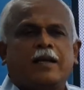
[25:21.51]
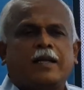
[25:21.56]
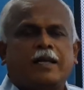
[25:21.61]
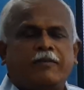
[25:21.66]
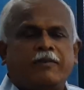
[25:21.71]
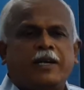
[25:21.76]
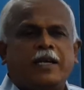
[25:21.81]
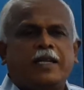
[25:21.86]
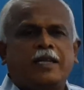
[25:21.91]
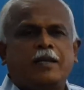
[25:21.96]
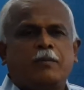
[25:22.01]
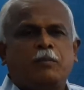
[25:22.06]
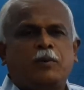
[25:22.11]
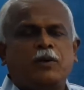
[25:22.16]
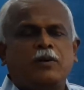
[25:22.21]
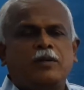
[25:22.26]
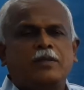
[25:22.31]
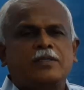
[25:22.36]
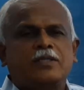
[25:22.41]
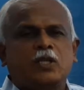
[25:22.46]
given in the
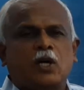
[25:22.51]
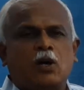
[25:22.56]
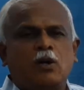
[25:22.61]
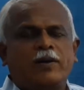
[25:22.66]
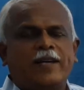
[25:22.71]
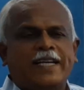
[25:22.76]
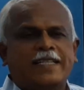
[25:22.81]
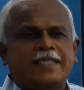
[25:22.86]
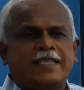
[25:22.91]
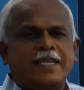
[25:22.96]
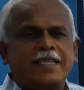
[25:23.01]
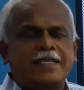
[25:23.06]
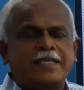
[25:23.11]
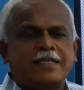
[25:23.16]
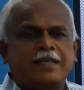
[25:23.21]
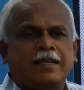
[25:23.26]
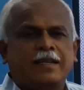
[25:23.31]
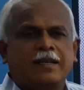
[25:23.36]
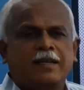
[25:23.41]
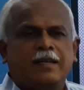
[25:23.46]
book, solved
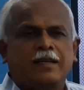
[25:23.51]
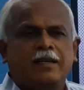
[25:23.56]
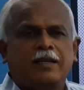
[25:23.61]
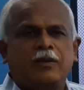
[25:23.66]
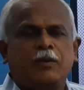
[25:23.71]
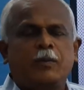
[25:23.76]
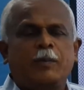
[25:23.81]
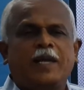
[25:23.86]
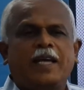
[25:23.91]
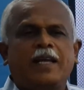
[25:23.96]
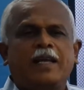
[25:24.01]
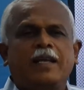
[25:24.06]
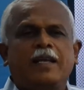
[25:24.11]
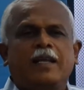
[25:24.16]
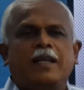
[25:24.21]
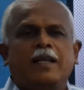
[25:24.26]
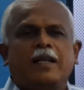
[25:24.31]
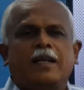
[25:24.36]
exercise, you may